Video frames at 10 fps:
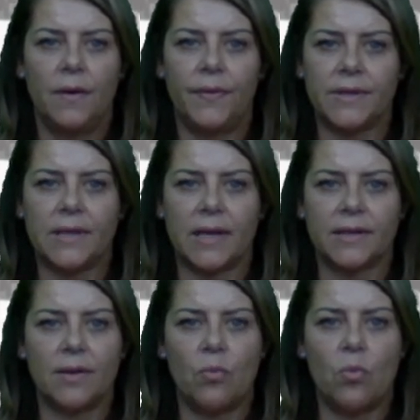
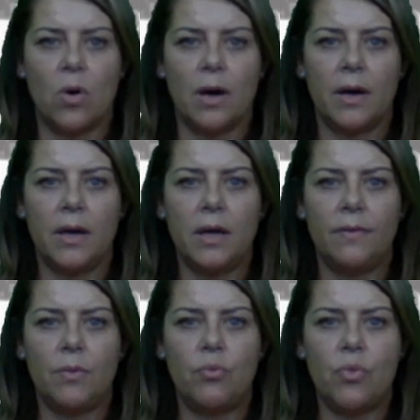discuss the why,
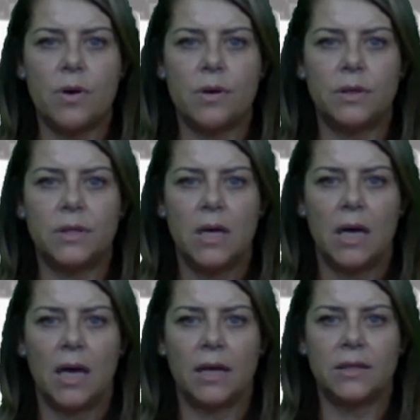the what,
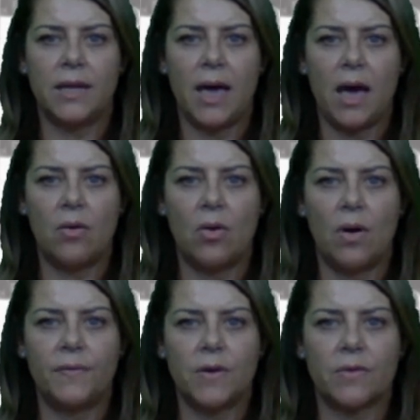and the how
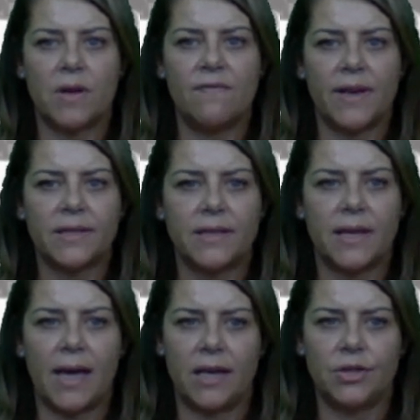of your
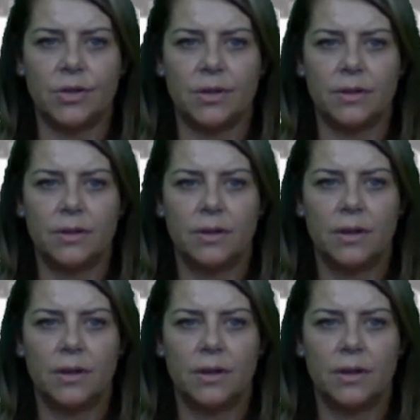investigation.